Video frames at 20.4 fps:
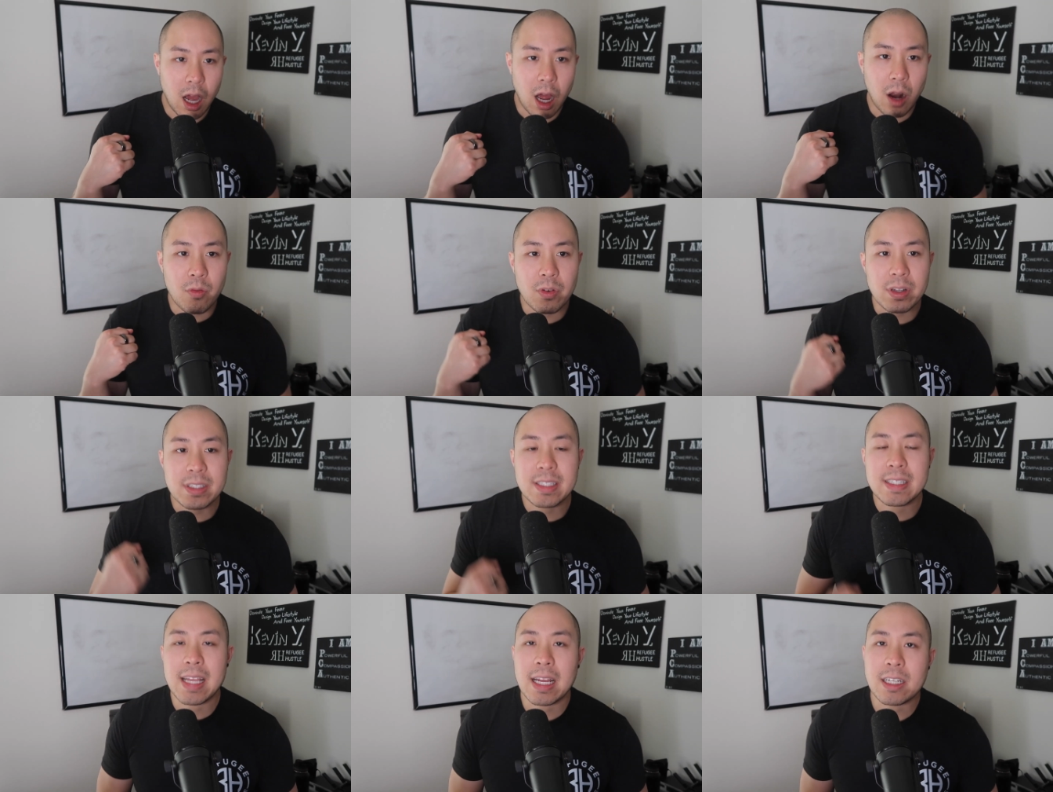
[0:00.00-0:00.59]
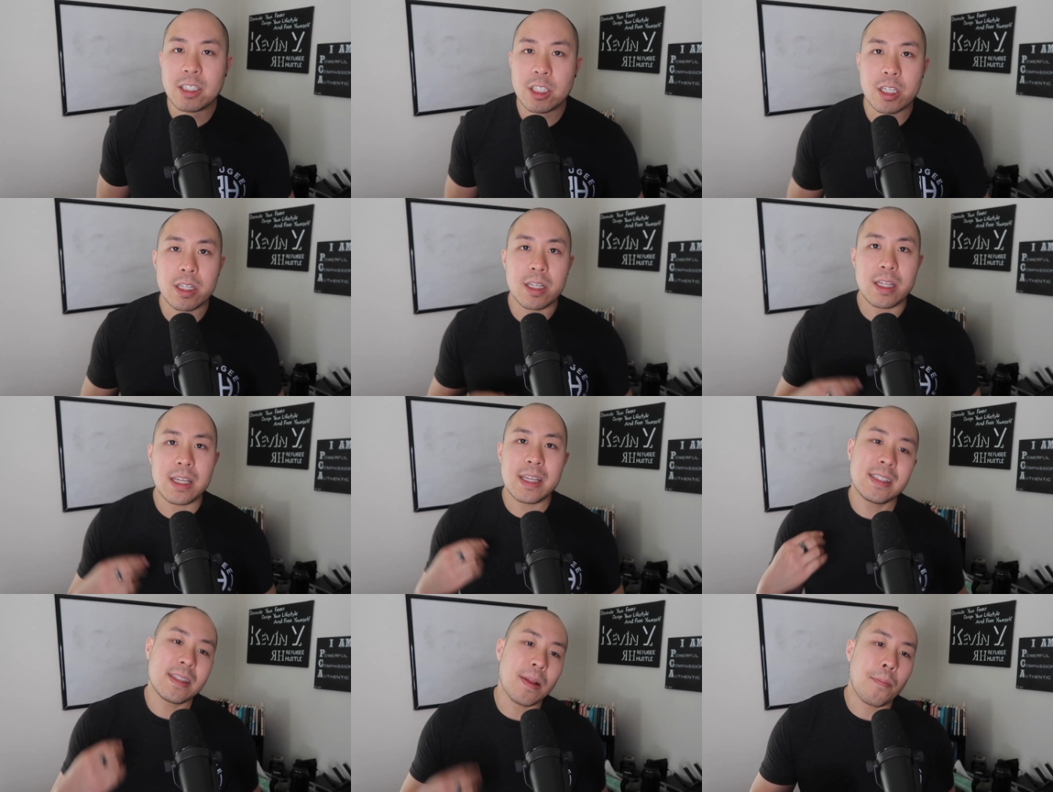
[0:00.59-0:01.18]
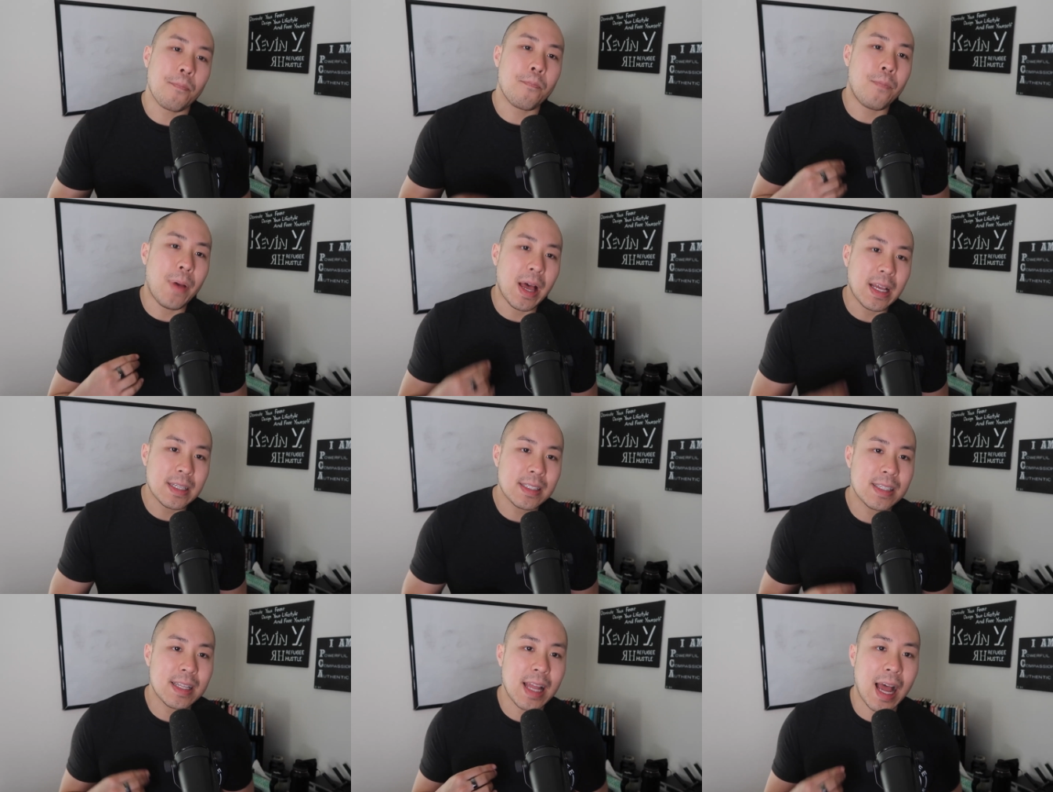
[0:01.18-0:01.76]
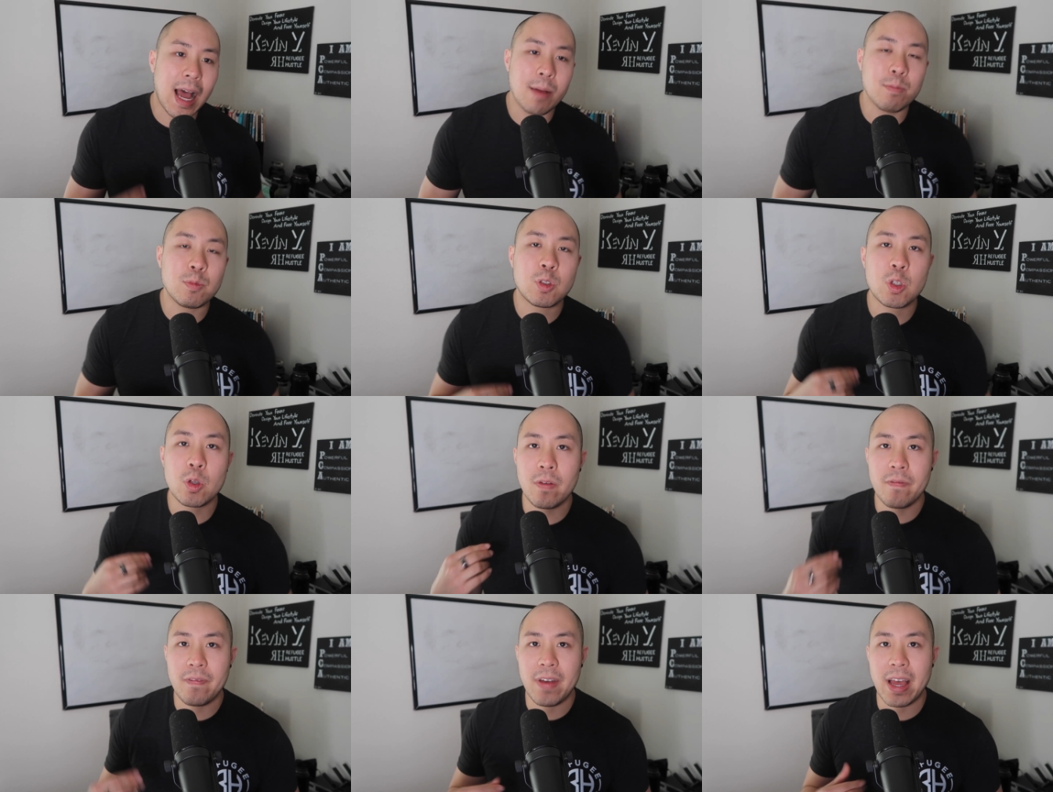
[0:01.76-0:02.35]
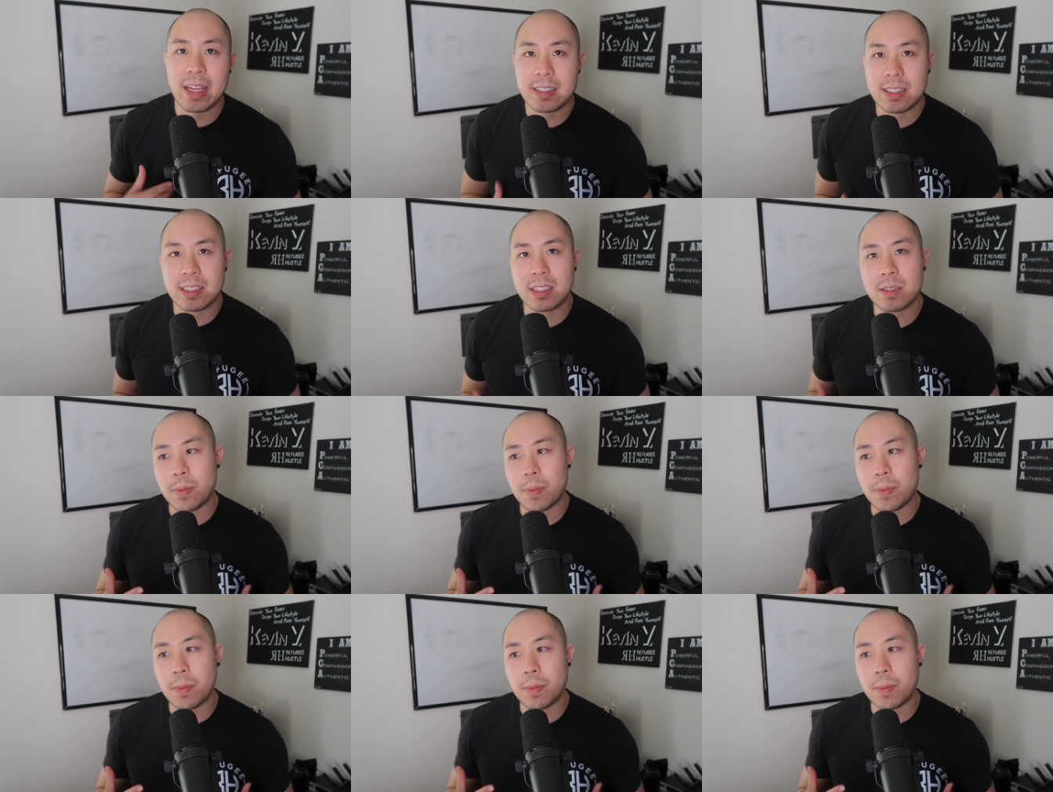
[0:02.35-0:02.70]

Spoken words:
a recession is the best time to invest,